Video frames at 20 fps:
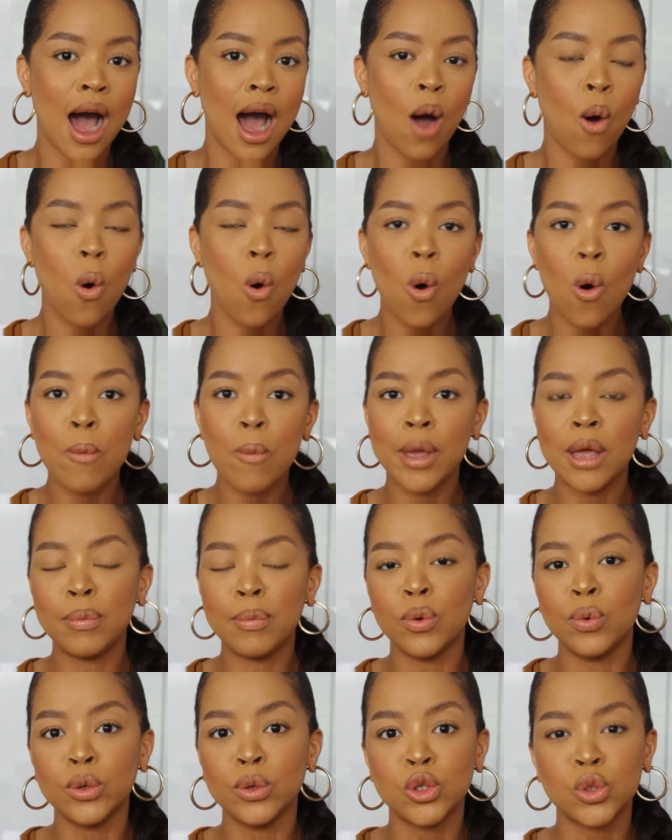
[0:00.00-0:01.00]
Or
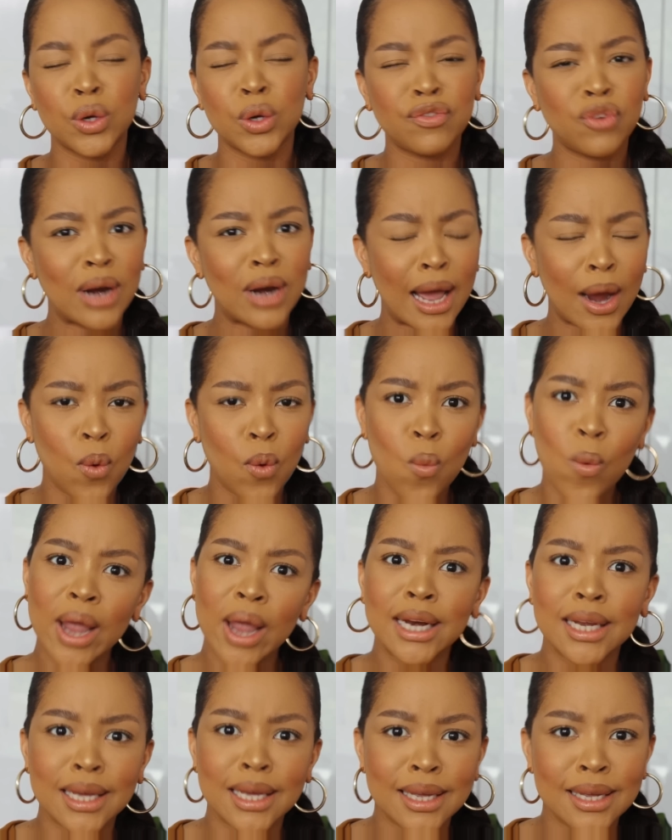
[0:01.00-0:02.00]
people will do it for like
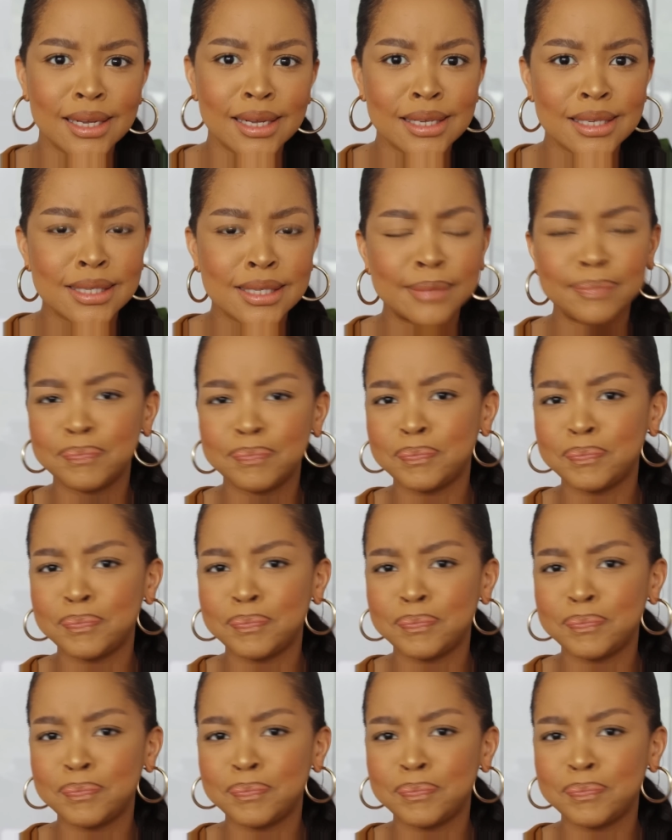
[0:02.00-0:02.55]
weddings.